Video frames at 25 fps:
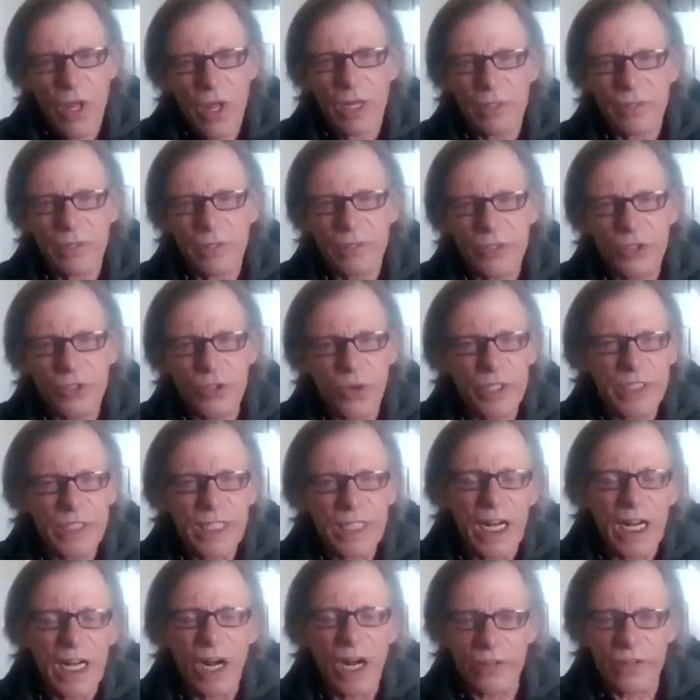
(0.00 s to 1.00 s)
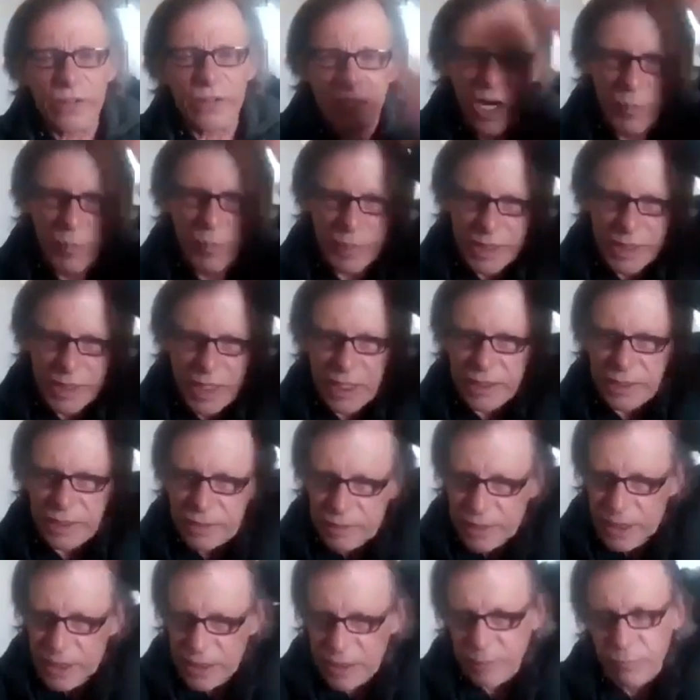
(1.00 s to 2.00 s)
The story's kind of hard to tell, but
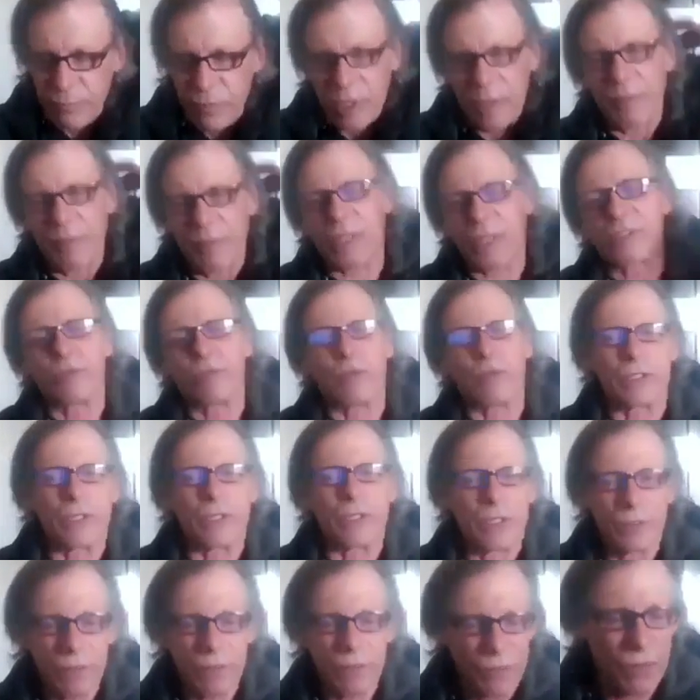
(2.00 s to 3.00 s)
that's pretty much what the